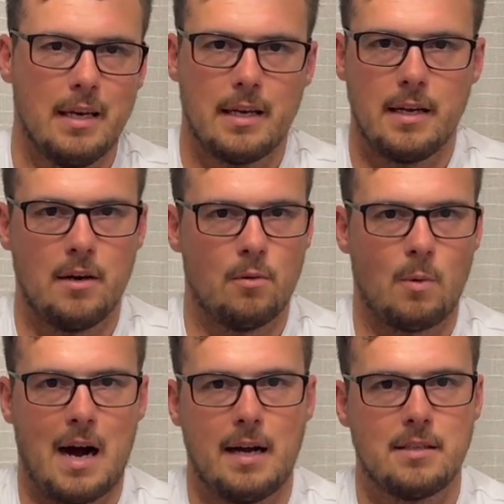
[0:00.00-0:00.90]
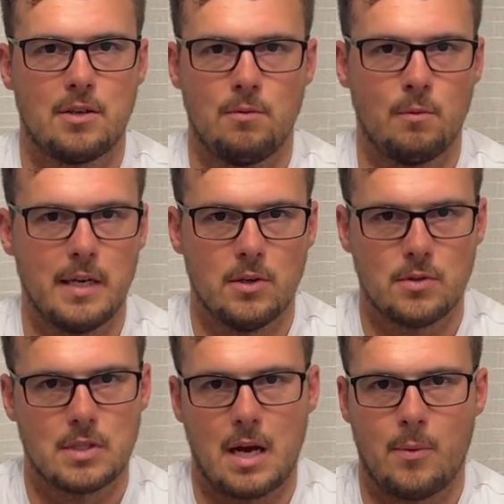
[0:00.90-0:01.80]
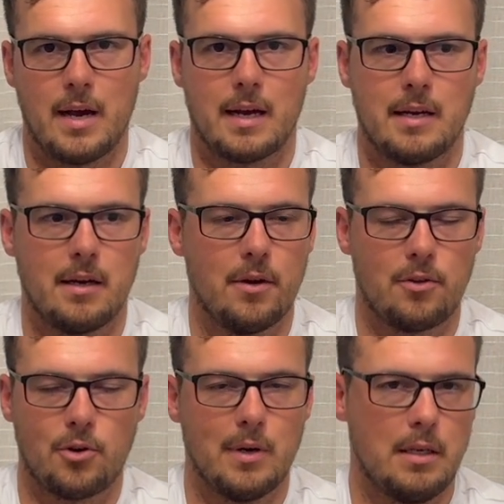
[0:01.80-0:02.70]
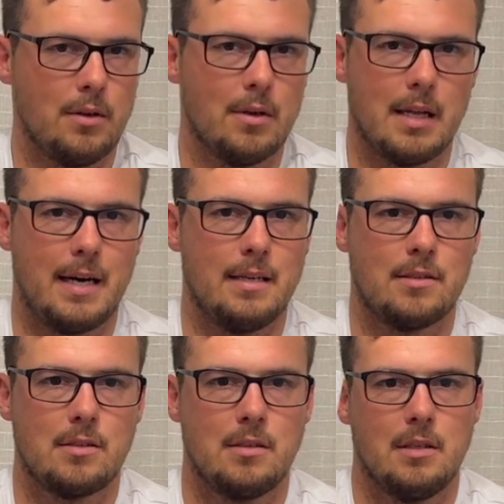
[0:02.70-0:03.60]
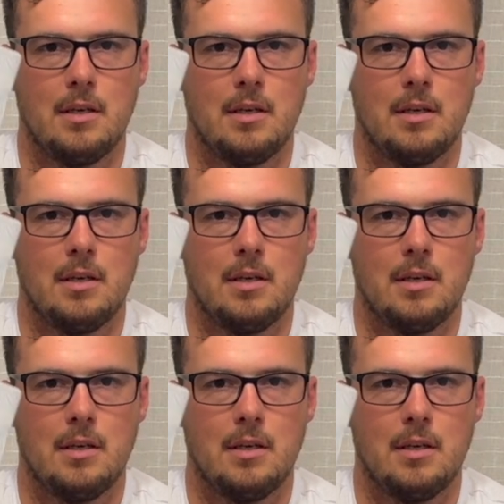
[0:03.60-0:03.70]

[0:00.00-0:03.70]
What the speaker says: you know, rods or reels, so that way I can go through and utilize